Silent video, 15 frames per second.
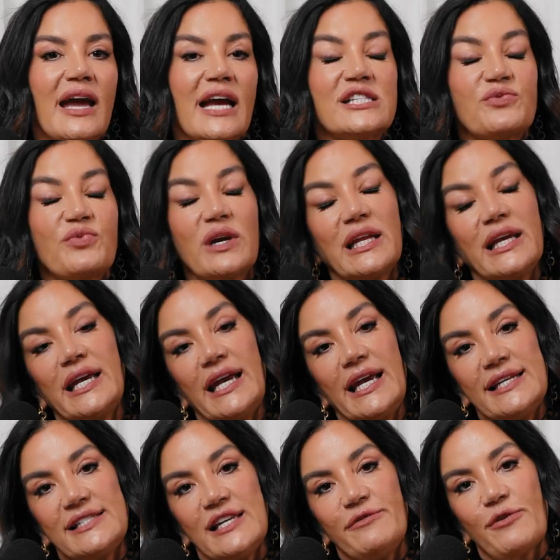It's really
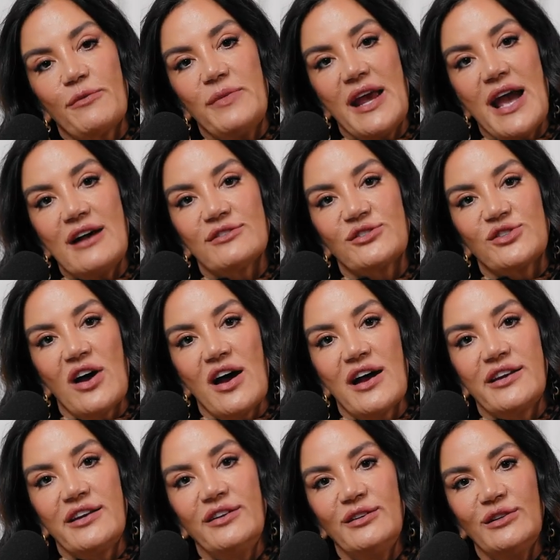easy from the
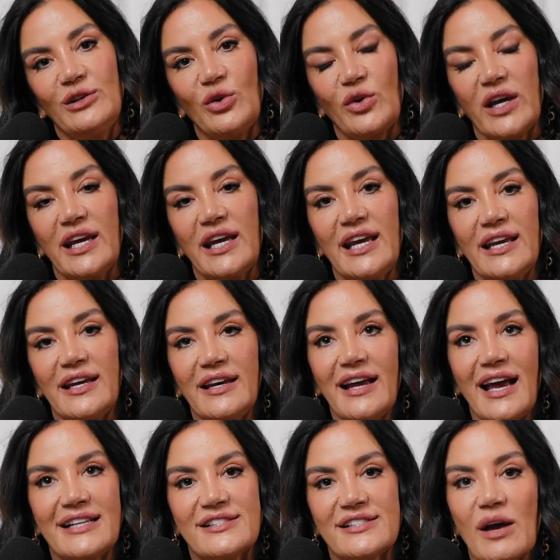outside looking in
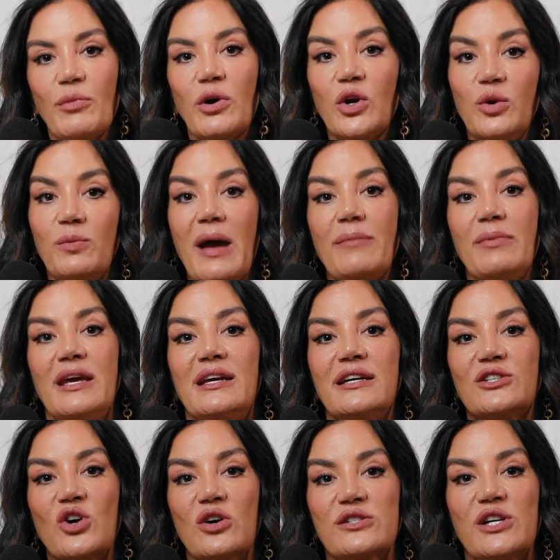at someone who may be in a
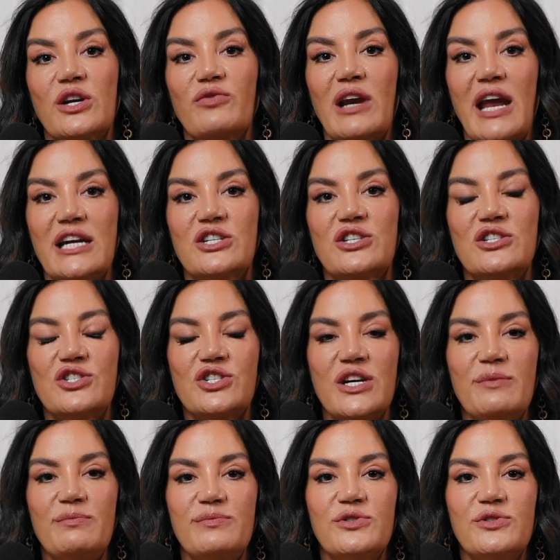toxic relationship.